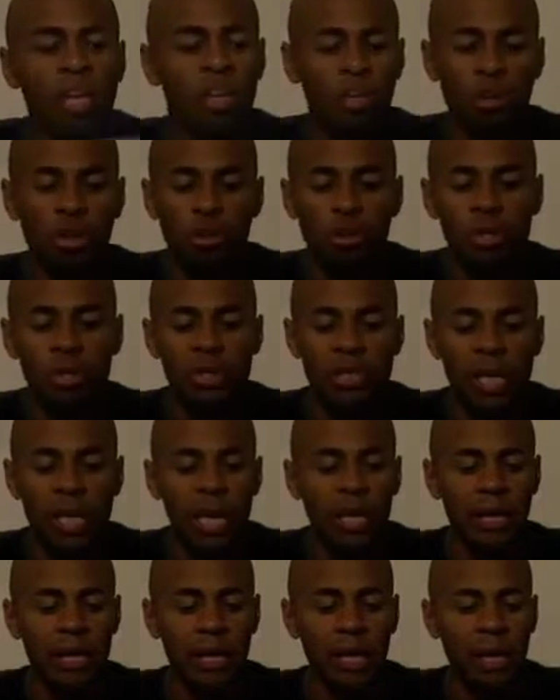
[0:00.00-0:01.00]
You can
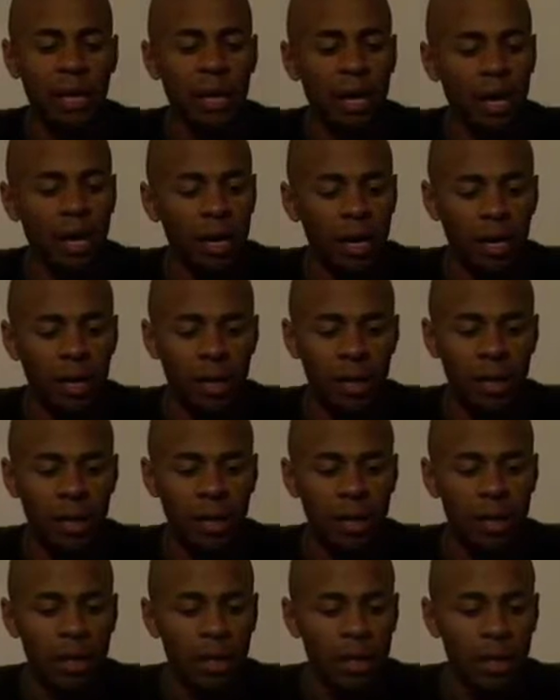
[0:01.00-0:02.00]
take a
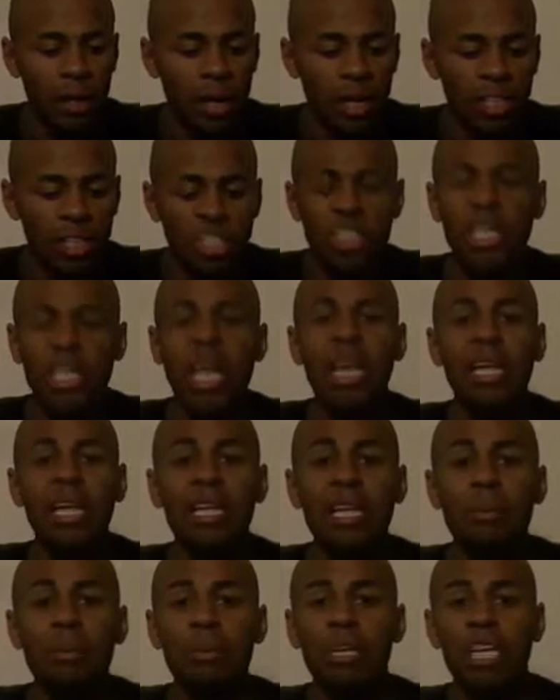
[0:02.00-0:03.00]

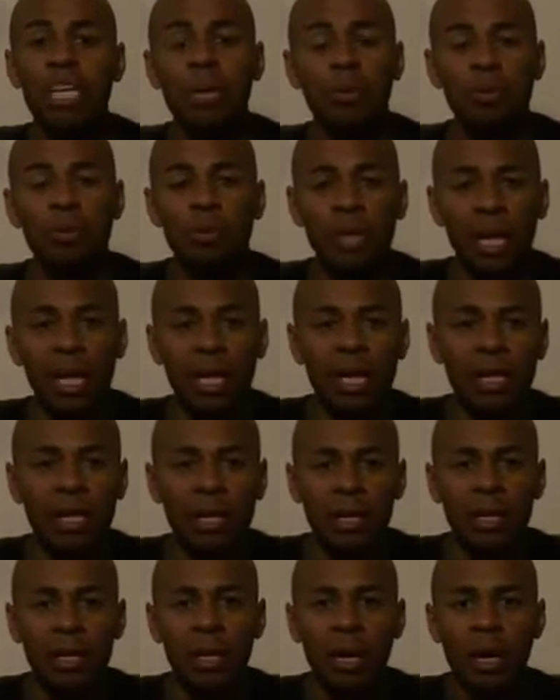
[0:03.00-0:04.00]
genetically
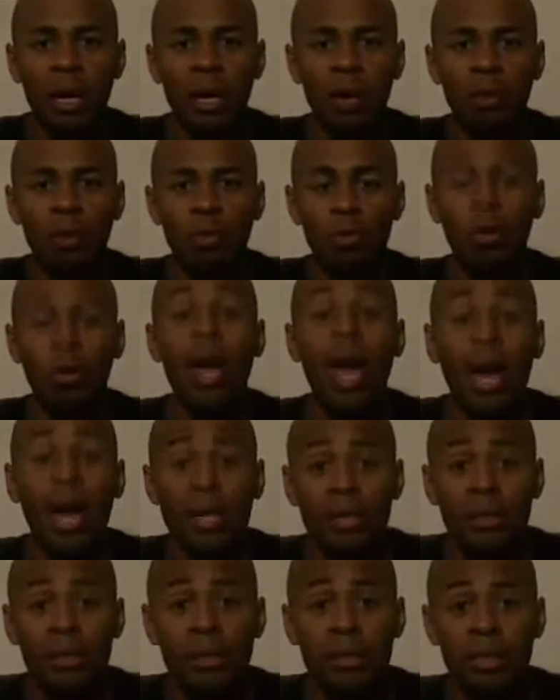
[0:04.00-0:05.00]
manipulated
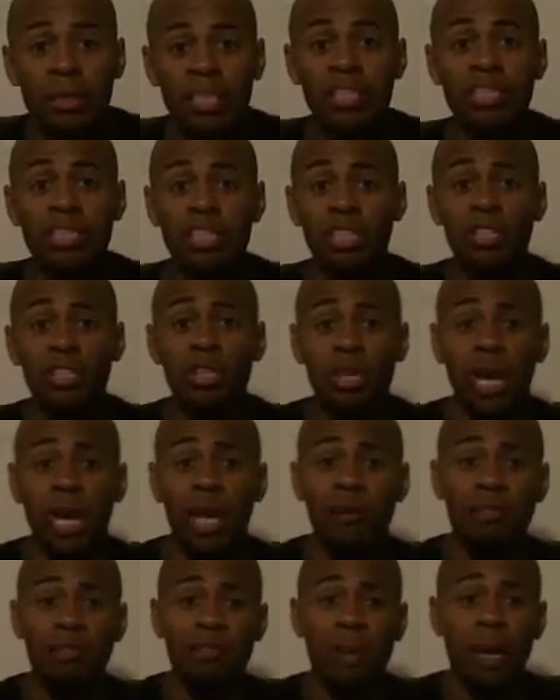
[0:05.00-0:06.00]
rat. This is in Good
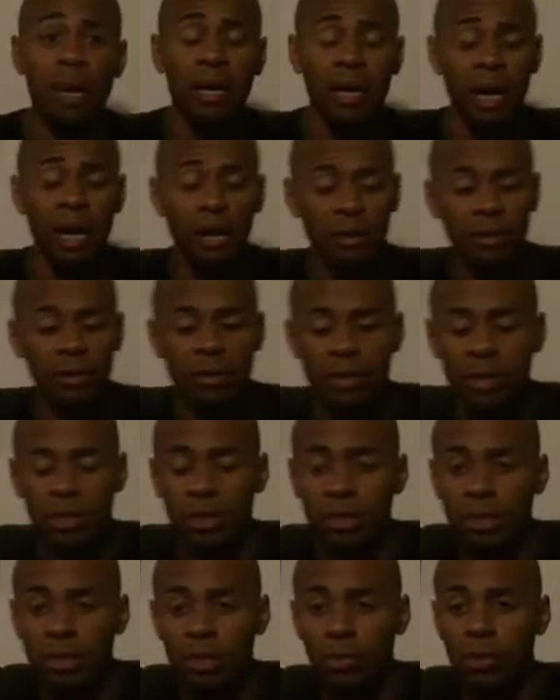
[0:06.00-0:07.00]
Calories, Bad Calories,
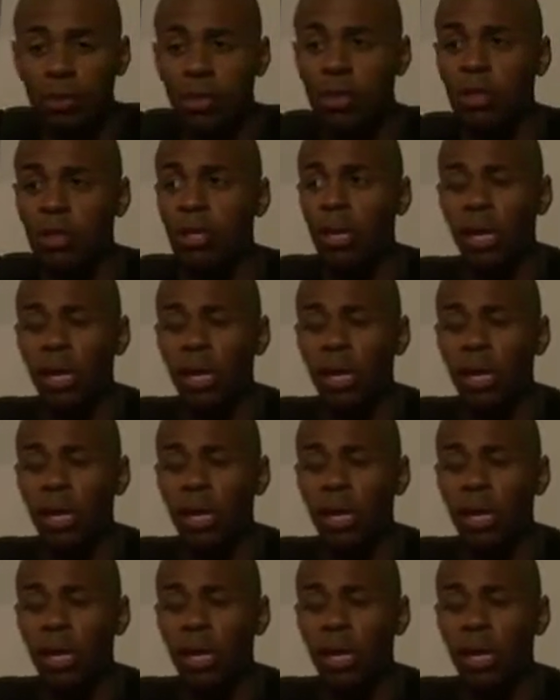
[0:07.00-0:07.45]
the book.